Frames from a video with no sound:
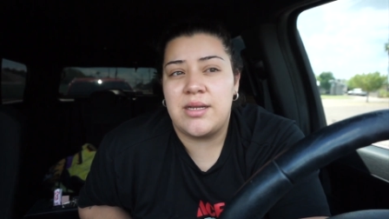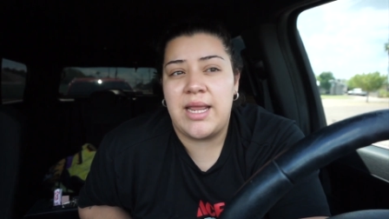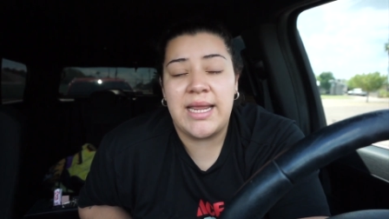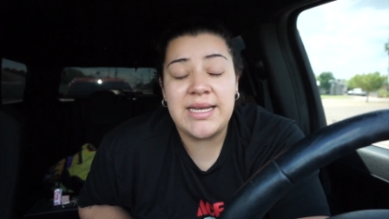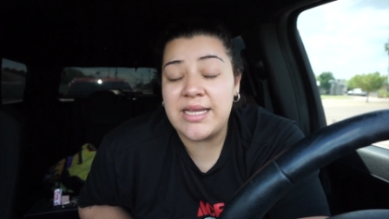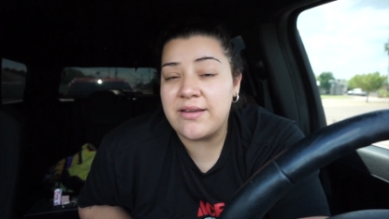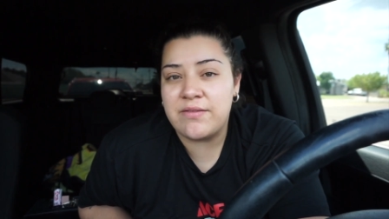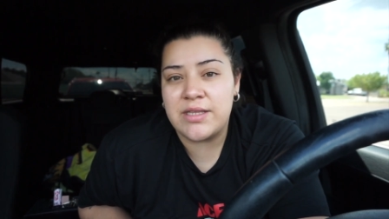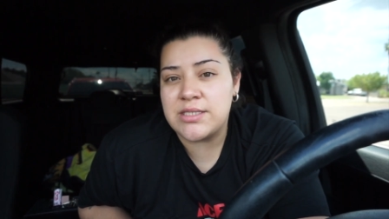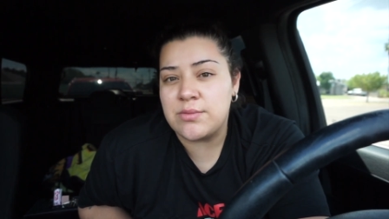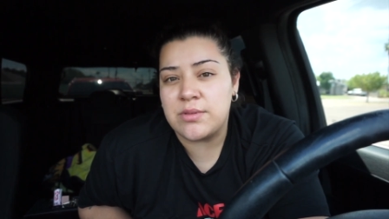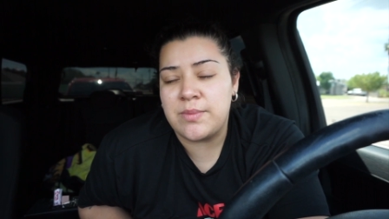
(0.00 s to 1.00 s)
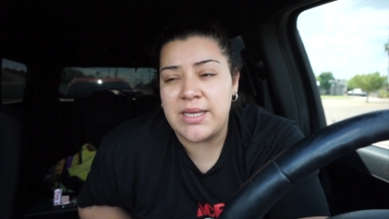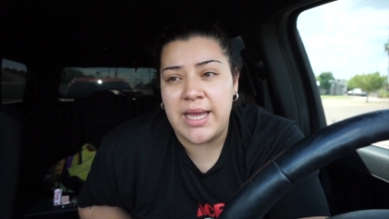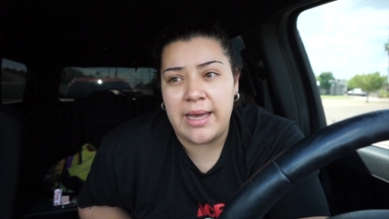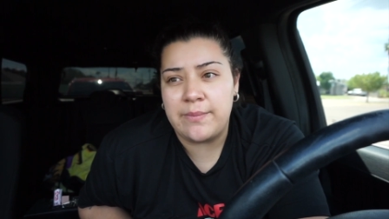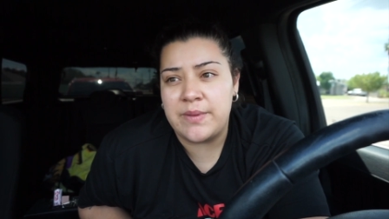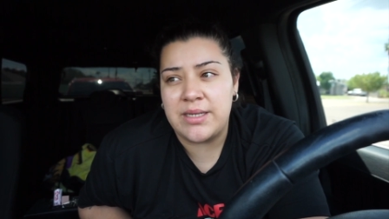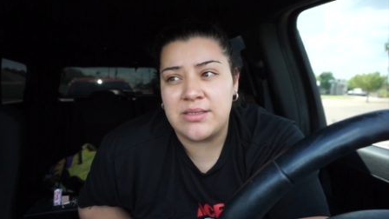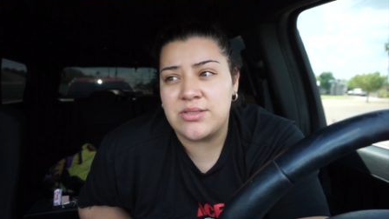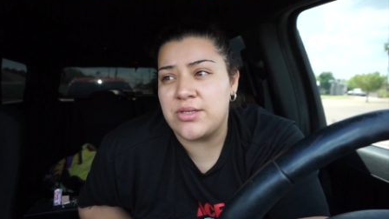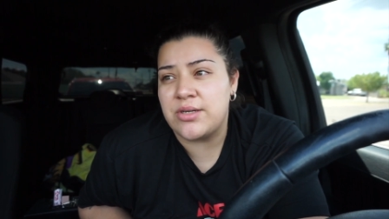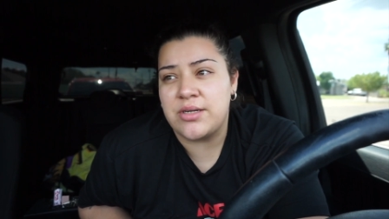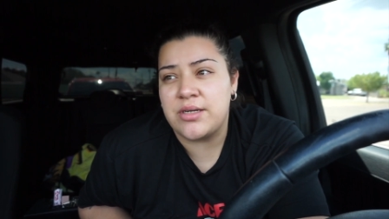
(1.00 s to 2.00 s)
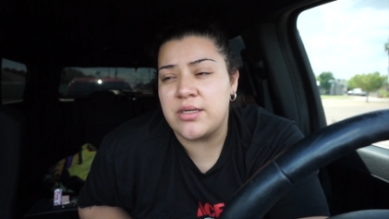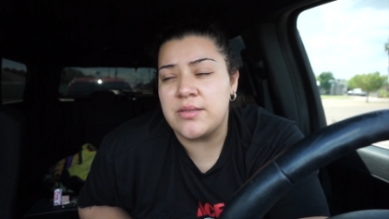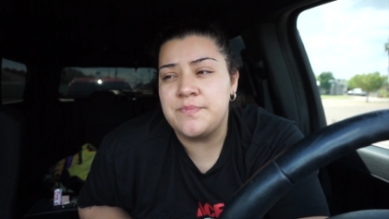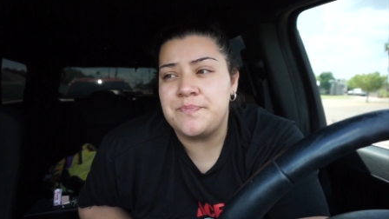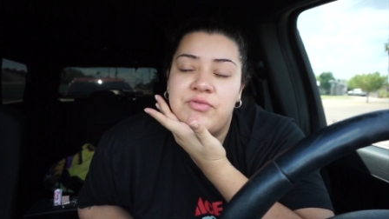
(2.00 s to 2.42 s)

any of this would be happening to her.